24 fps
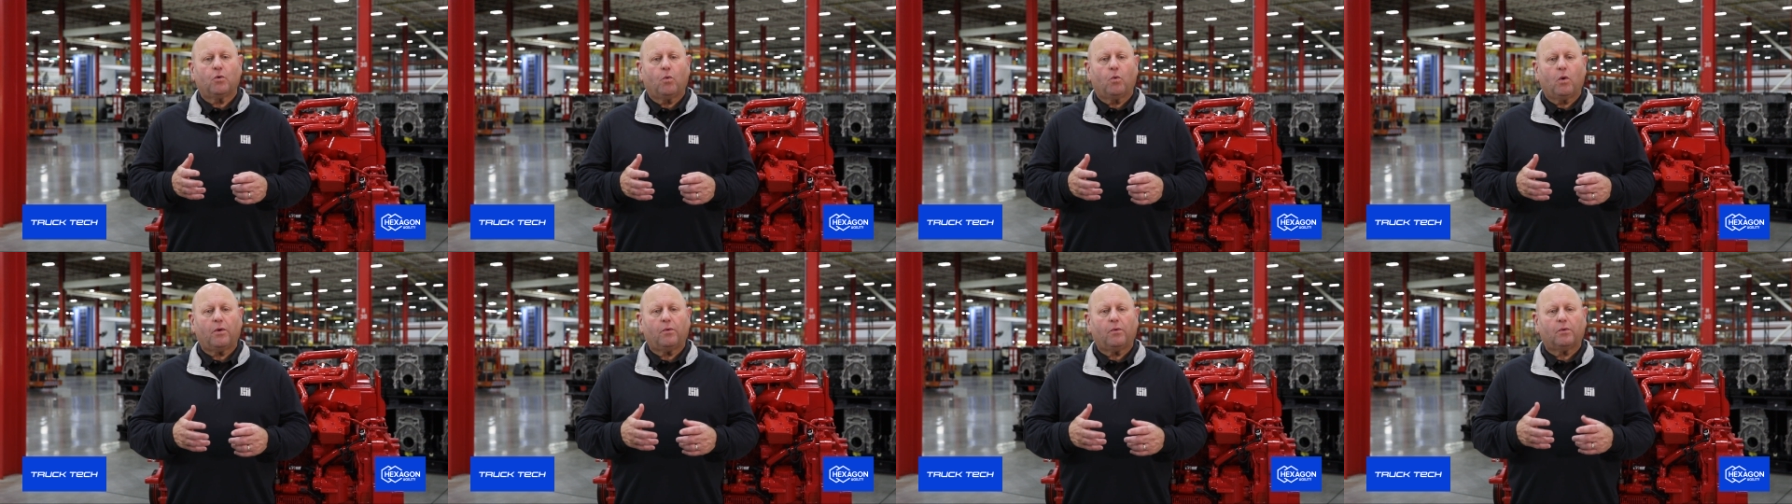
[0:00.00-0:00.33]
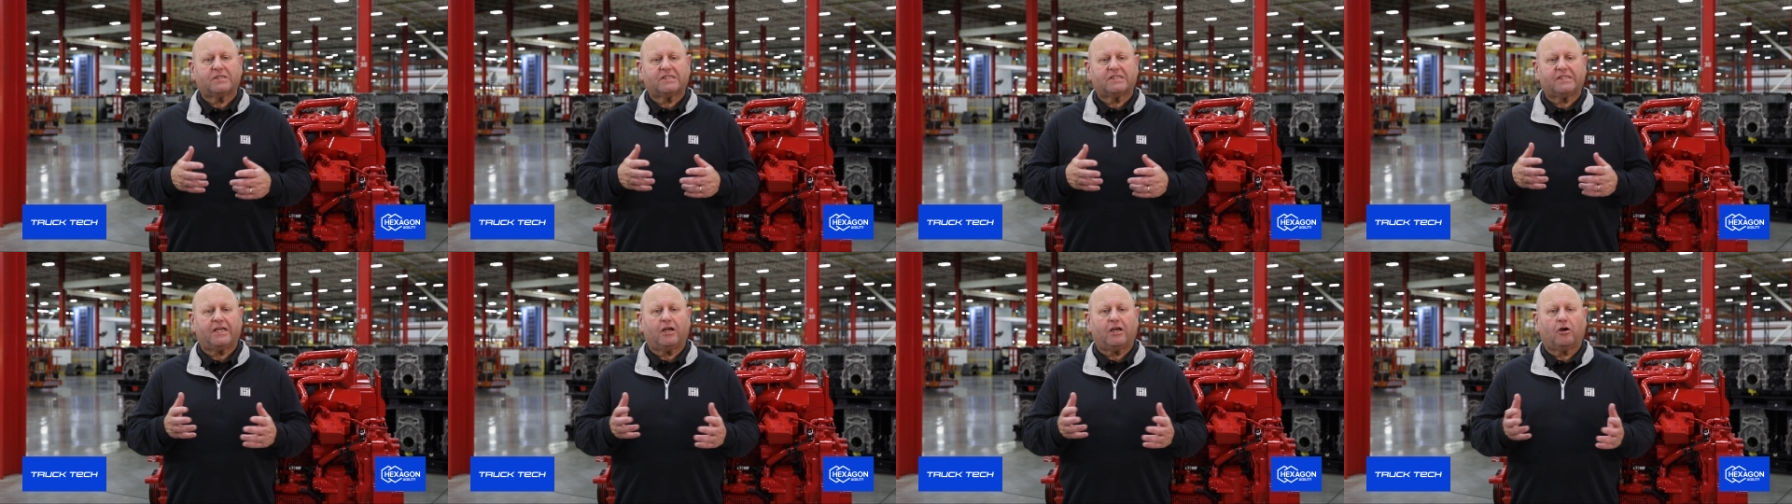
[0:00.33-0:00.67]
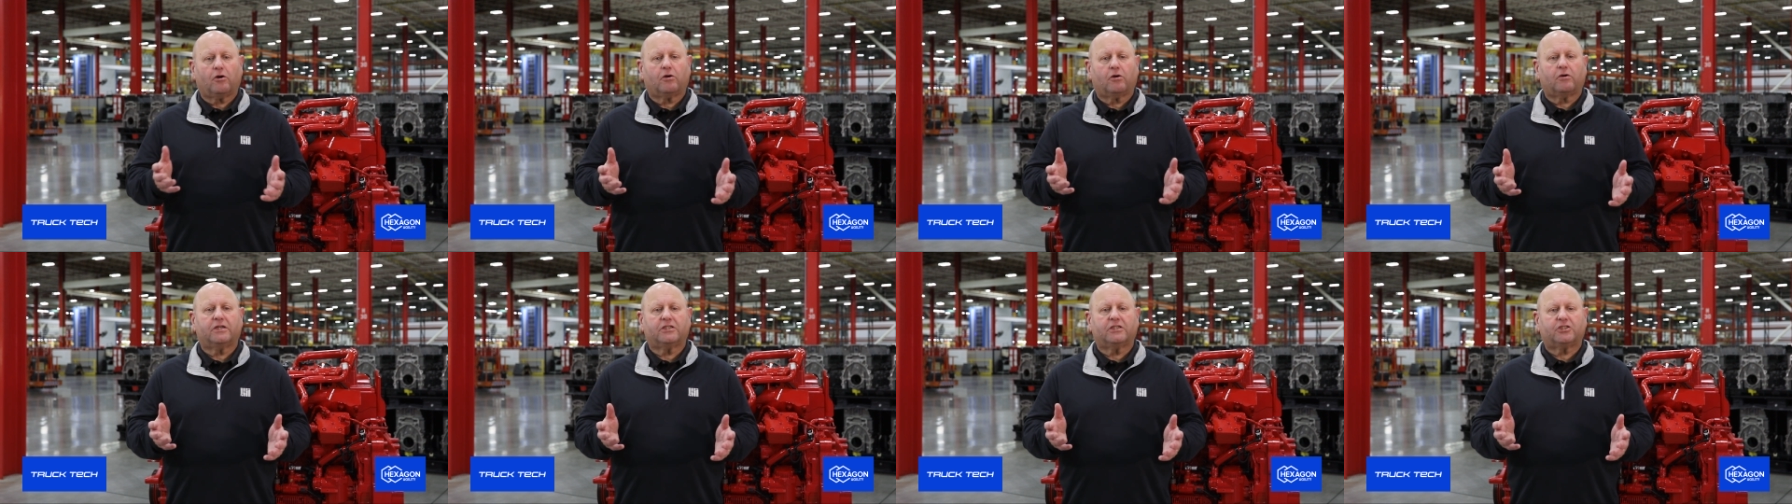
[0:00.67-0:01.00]
we will see
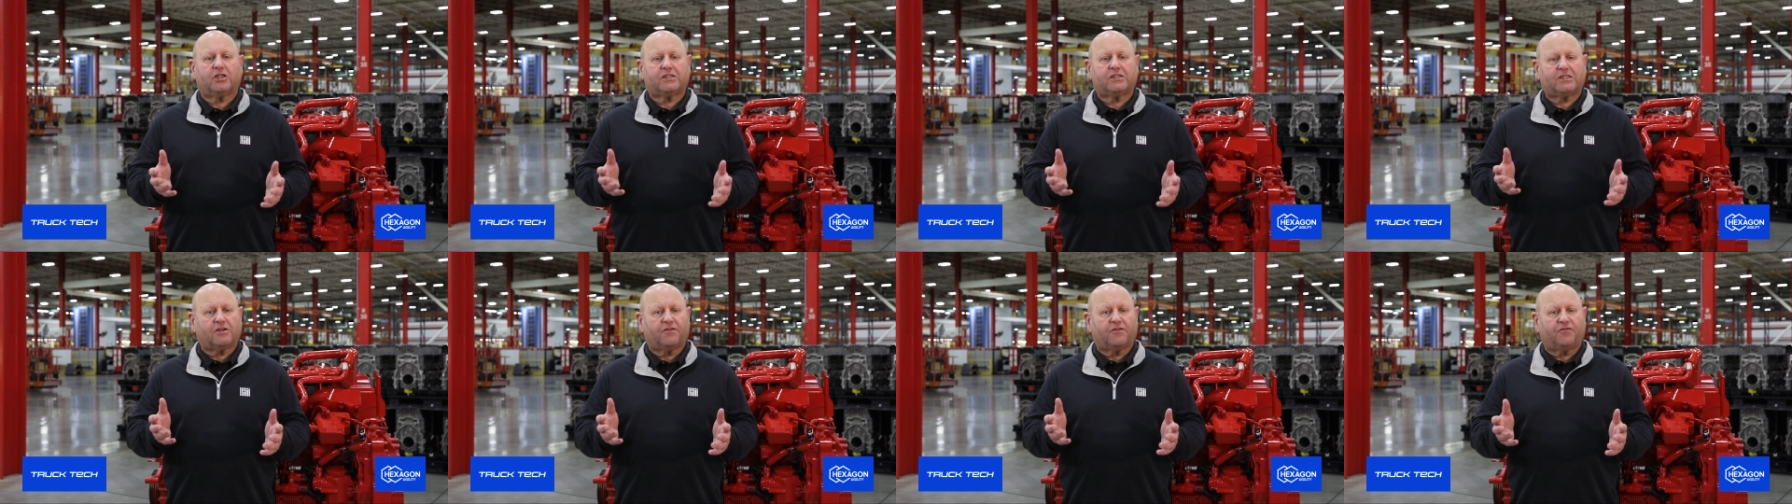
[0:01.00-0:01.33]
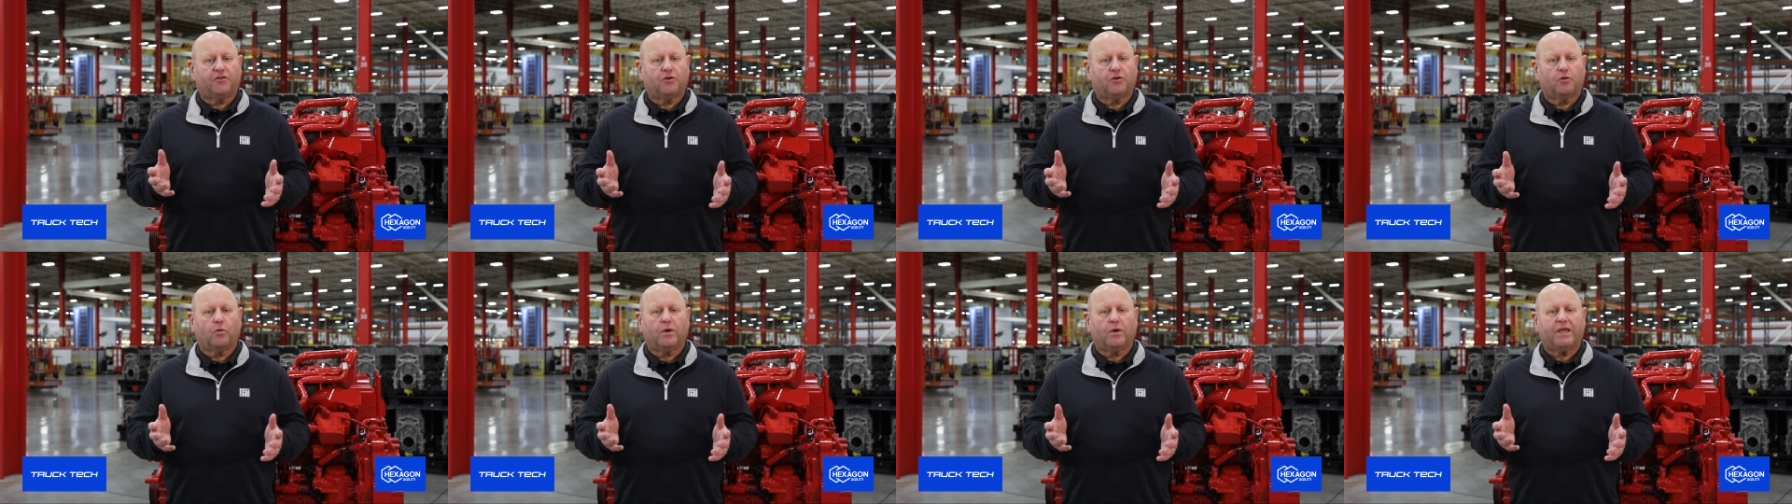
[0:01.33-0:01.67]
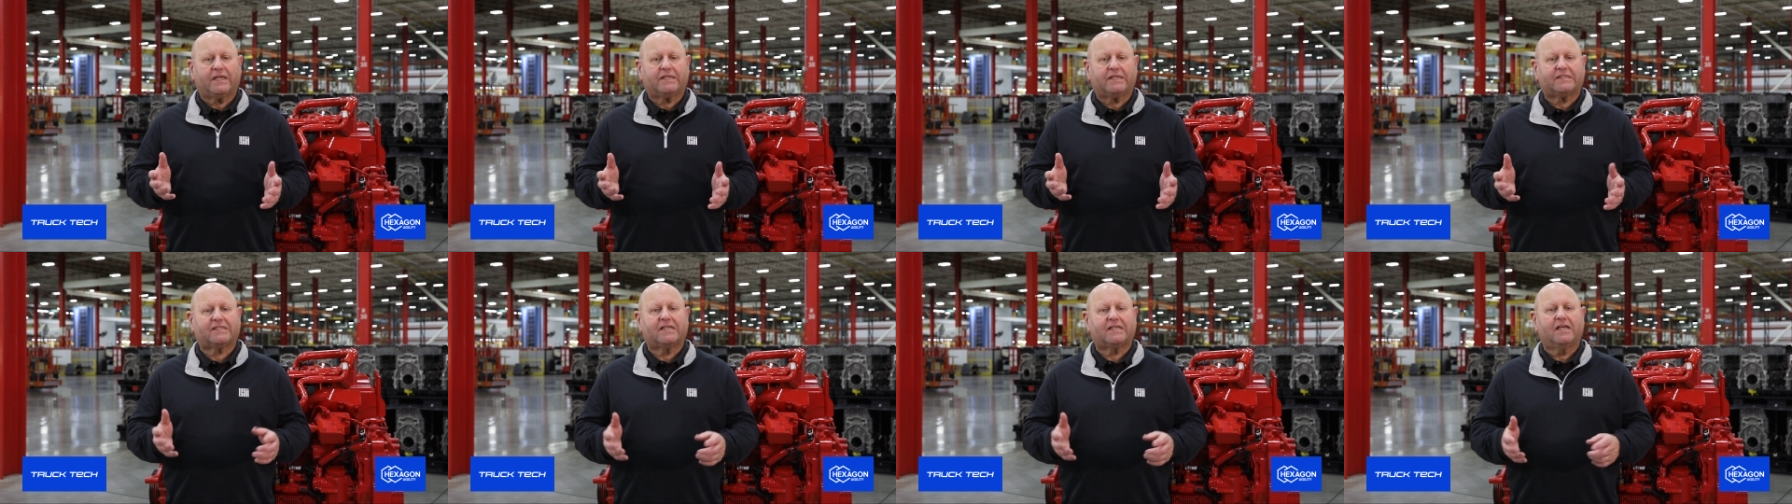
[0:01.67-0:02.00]
her in just a few
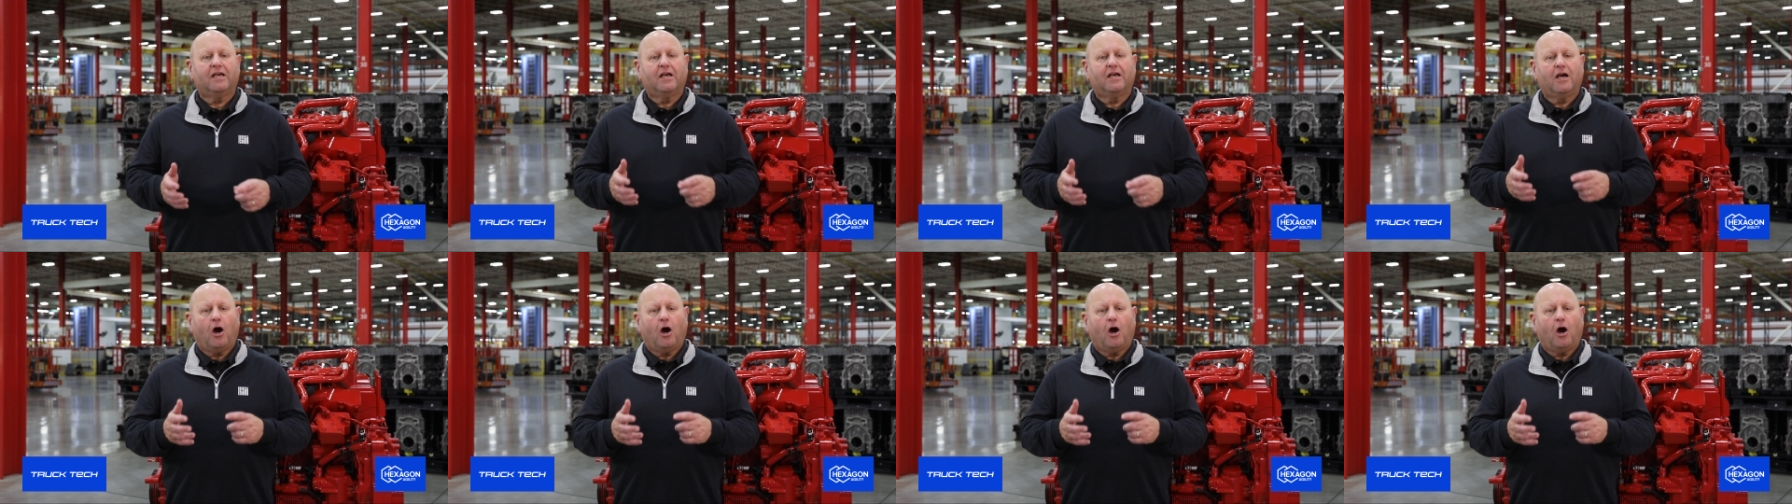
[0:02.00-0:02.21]
weeks.